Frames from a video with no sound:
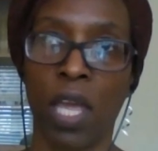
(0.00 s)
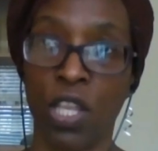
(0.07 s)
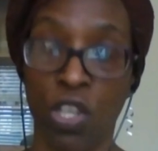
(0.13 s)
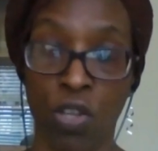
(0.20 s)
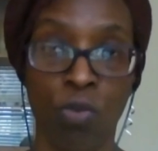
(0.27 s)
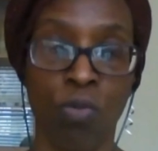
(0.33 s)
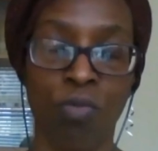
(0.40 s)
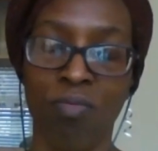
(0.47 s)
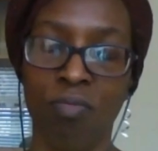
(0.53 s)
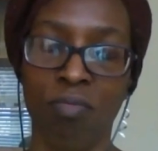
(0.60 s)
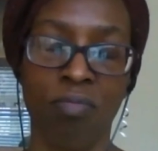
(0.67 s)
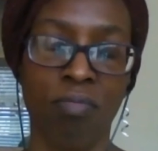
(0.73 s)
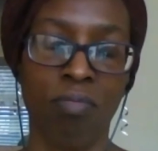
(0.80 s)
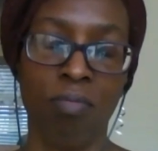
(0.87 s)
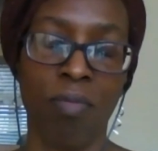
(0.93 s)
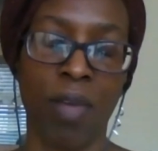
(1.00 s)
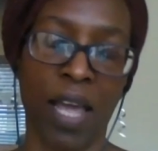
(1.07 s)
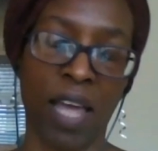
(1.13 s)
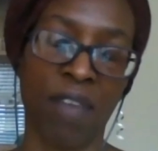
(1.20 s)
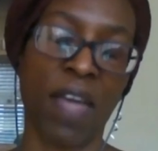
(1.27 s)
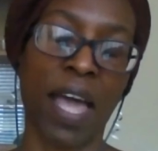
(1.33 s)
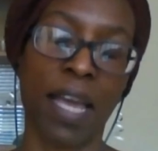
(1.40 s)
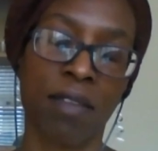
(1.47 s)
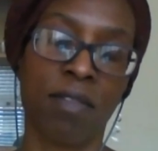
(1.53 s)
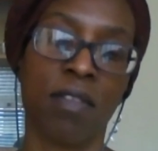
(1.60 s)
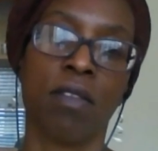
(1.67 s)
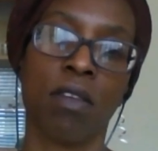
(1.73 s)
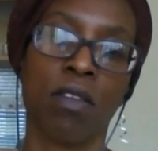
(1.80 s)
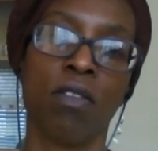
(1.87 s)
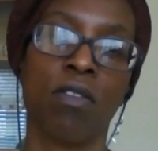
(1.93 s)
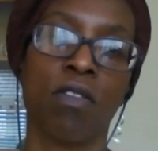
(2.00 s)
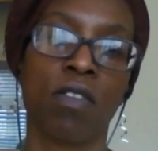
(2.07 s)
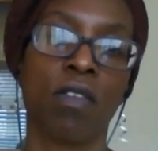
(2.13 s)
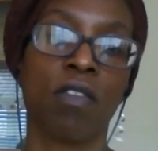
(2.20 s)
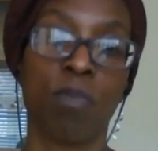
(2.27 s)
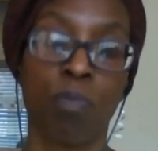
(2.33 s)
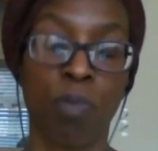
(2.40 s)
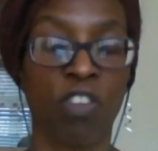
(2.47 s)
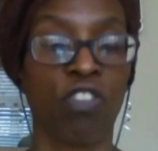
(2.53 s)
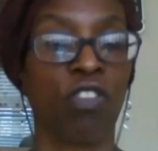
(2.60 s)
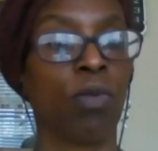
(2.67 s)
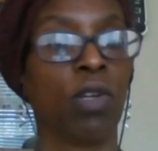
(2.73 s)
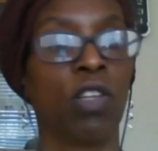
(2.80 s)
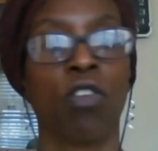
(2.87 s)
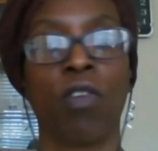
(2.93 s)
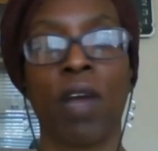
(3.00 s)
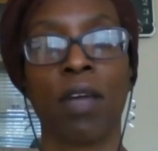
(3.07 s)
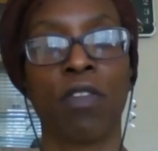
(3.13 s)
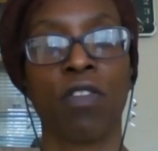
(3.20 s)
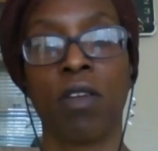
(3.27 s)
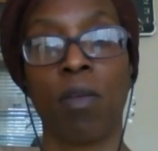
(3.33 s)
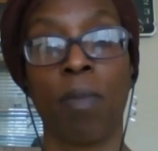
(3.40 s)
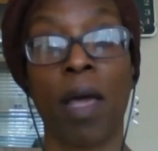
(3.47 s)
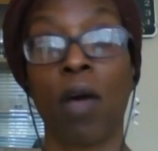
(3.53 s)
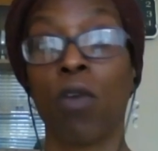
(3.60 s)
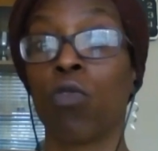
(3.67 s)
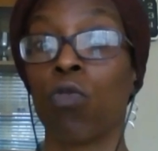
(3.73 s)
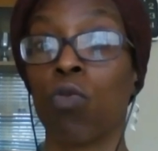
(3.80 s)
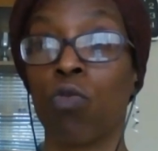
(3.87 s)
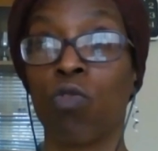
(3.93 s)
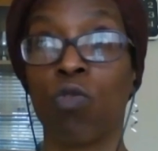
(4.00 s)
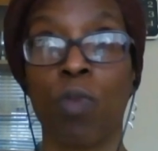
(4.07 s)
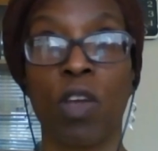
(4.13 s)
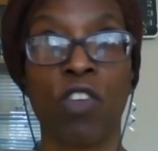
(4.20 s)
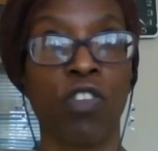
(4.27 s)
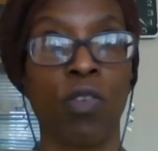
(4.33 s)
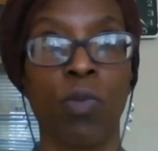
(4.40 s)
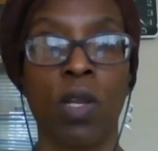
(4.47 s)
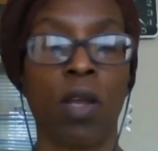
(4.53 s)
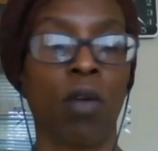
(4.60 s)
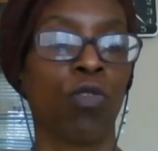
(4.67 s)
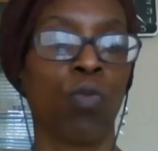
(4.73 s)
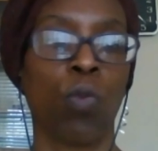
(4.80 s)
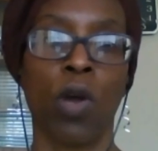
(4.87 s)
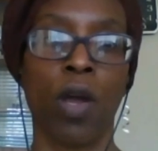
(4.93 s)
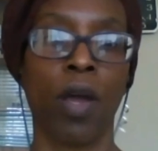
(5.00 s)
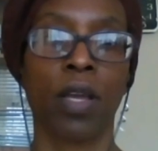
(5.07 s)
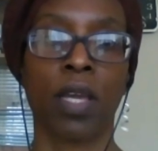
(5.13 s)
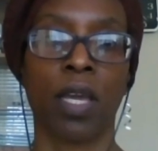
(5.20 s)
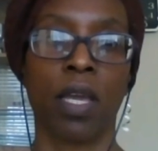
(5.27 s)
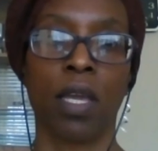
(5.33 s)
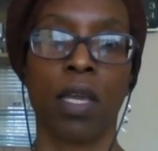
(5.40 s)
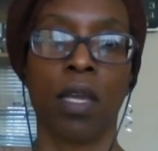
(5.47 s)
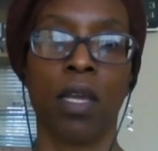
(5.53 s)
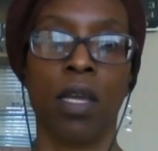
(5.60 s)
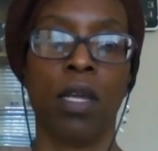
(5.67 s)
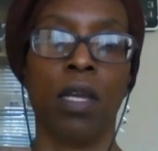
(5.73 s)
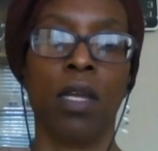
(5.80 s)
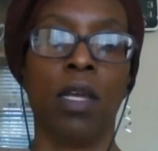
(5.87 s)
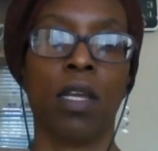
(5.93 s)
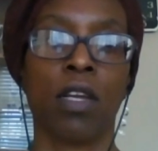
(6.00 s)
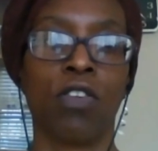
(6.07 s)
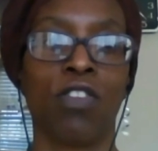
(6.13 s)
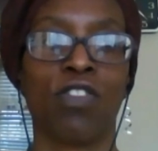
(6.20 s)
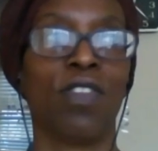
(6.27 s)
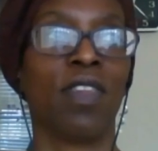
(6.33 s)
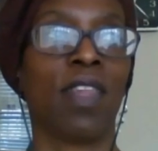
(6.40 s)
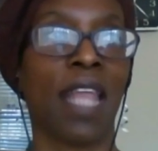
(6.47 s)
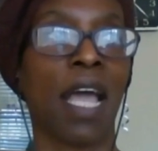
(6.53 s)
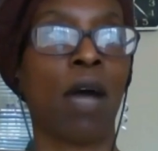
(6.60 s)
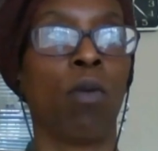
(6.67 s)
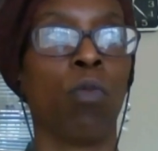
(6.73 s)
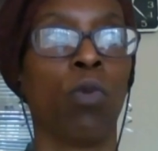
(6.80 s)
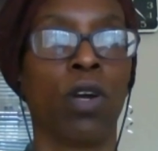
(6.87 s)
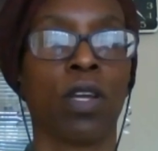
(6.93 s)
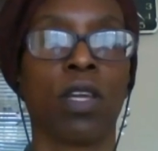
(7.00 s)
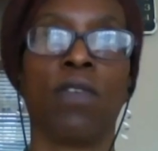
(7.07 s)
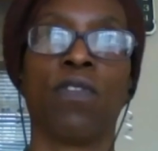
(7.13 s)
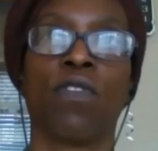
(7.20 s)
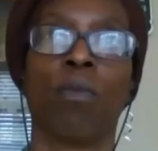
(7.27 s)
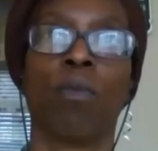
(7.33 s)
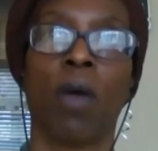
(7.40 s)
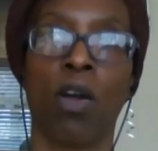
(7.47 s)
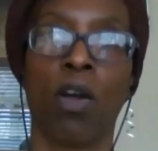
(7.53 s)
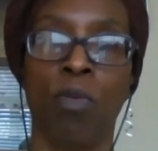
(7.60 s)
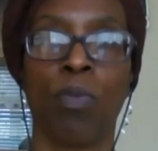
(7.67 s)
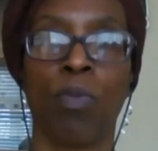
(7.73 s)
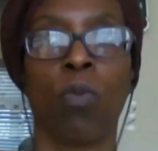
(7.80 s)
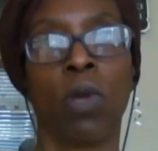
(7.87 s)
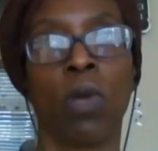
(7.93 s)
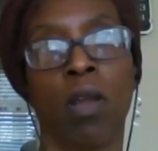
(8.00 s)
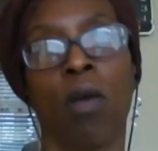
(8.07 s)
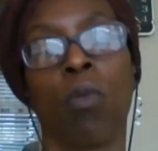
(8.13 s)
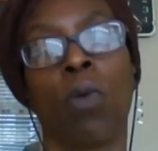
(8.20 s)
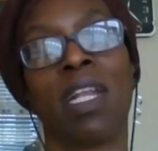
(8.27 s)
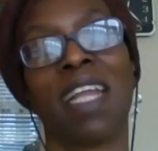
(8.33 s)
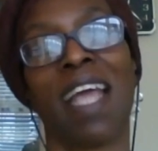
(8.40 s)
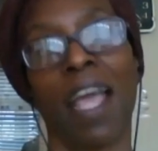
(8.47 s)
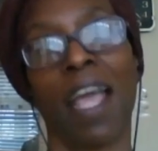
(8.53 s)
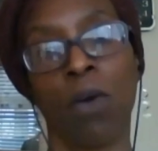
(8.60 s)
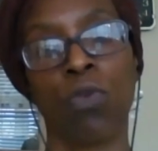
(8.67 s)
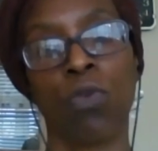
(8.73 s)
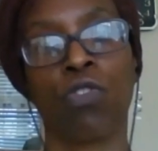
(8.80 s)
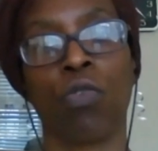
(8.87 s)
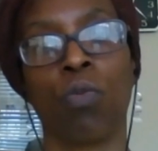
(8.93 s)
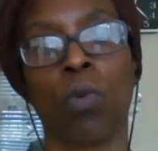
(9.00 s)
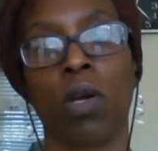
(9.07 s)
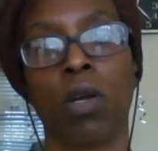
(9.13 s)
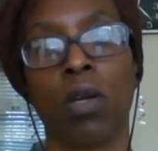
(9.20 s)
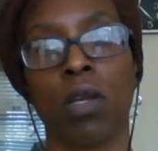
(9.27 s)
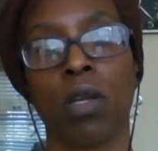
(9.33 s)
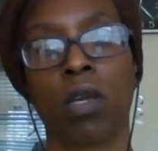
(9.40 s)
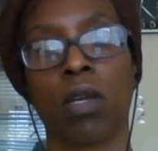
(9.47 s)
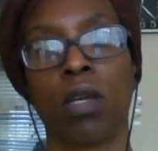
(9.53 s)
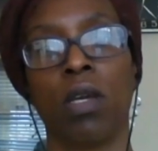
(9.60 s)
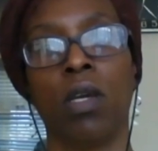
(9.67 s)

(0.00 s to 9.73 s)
you have accidents, especially when you're out and about, especially when I was working, because now I'm working from home. But when I went out to work,